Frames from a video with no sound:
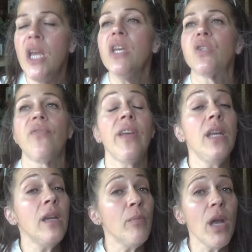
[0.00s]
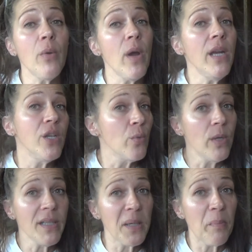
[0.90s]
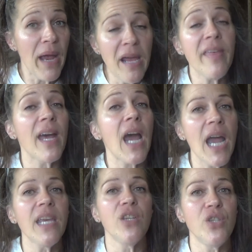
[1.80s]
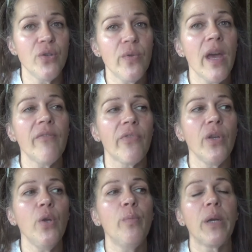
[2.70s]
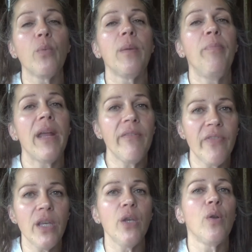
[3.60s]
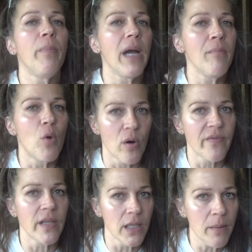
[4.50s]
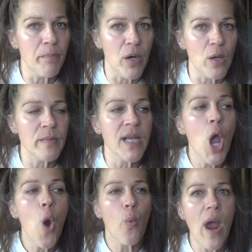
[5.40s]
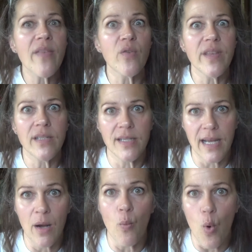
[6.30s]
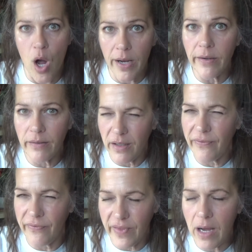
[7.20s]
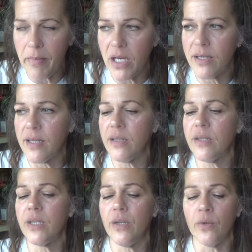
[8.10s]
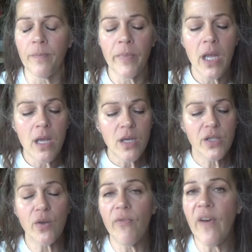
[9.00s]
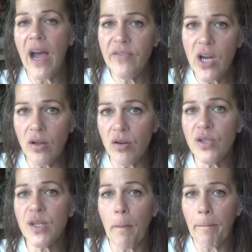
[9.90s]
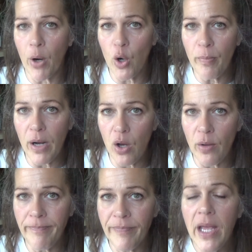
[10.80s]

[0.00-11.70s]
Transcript: So if you need them right away and you're willing to pay that, I can do that for you, but it would benefit you to buy more of the lip balms rather than send one, if that makes sense to you. So $5 per balm.